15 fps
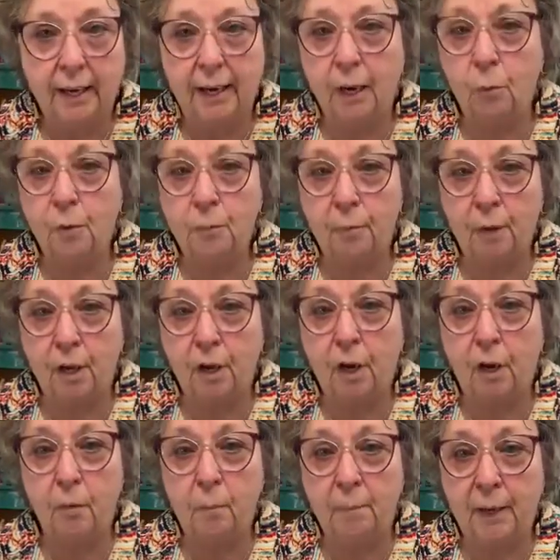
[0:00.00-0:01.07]
And I went and
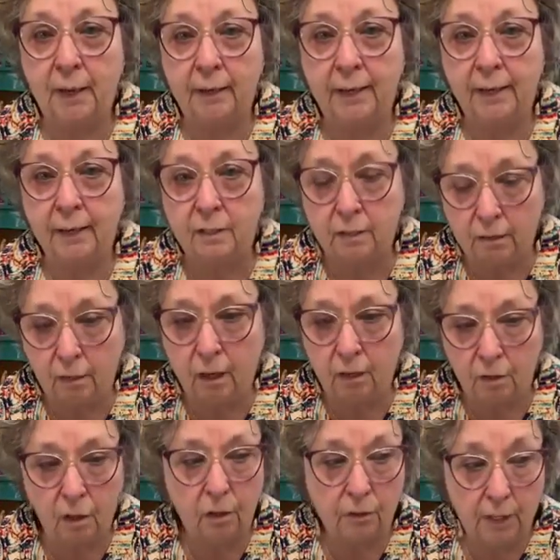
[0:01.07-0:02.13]
bought all the bandanas a
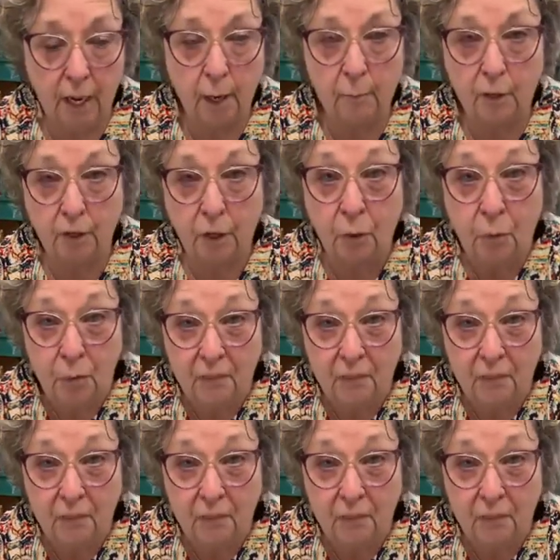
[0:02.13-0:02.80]
long, long time ago